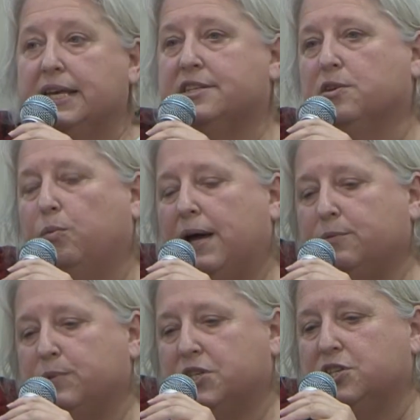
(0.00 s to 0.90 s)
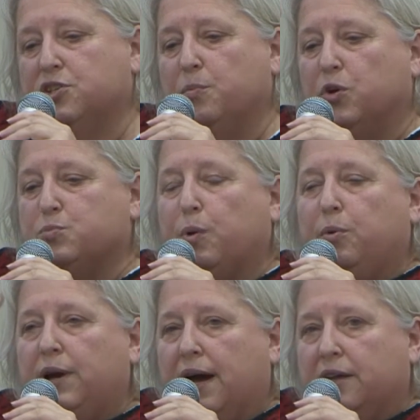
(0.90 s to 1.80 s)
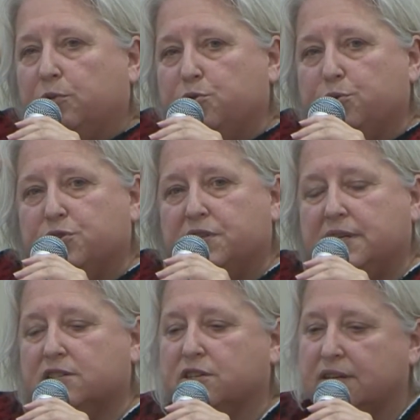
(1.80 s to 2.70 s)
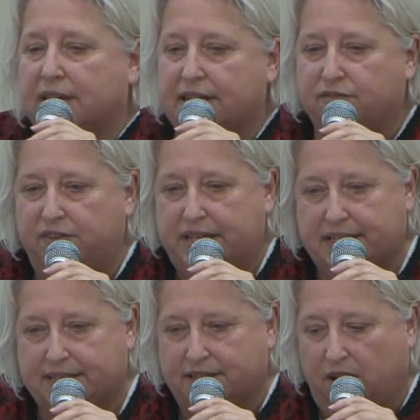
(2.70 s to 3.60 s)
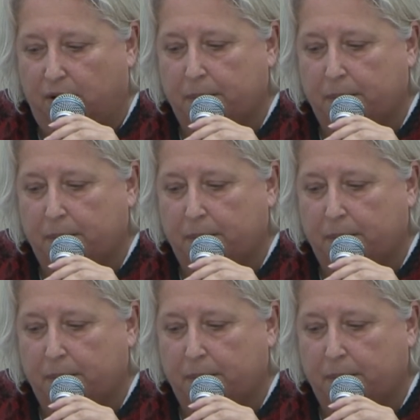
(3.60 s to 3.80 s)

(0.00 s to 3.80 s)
It's the one which is the most popular and used in the Netflix